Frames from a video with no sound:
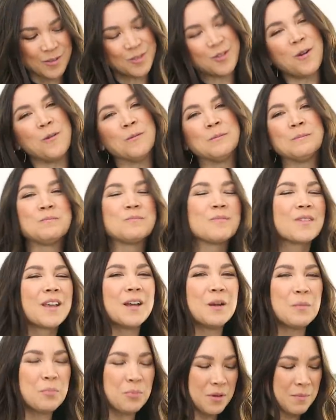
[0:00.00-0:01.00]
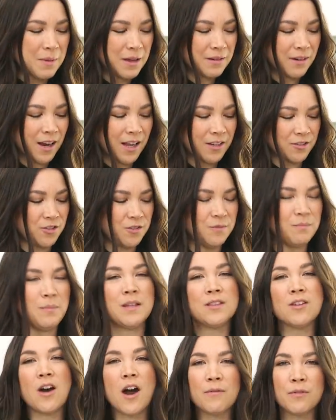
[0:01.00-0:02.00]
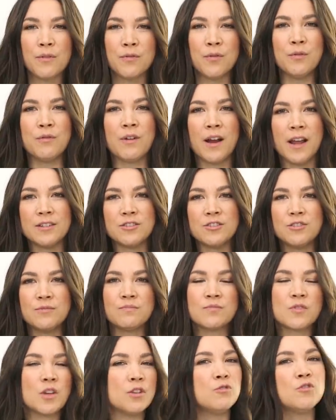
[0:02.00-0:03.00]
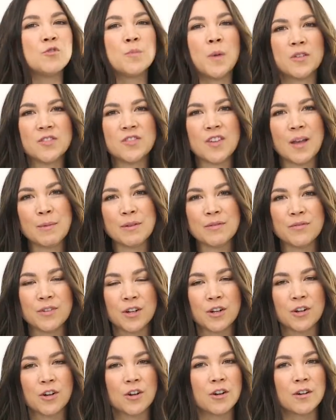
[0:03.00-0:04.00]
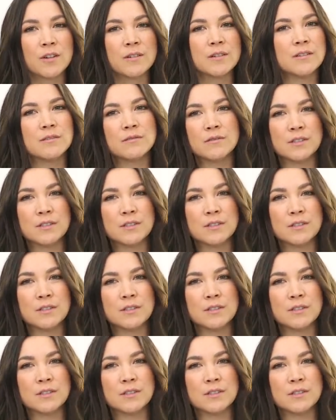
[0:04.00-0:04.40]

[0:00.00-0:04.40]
So get a pre-made ranch, make the Hot for Food ranch, use balsamic vinegar